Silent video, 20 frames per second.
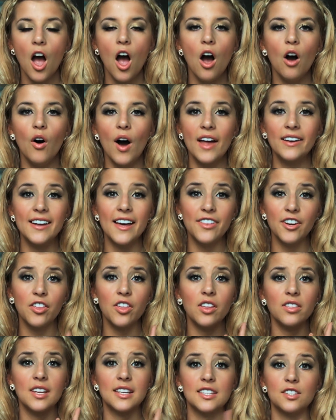Oh, another
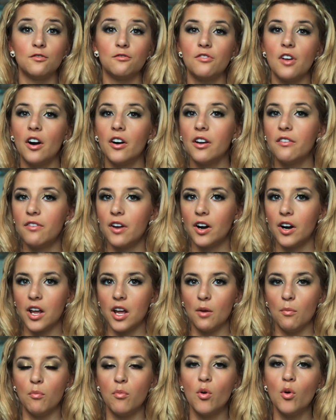thing that's very,
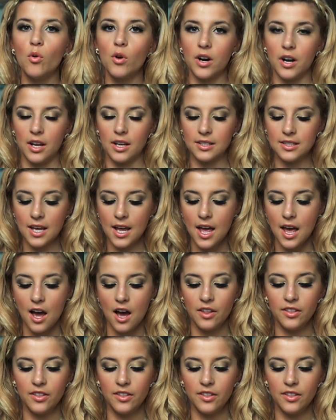very important.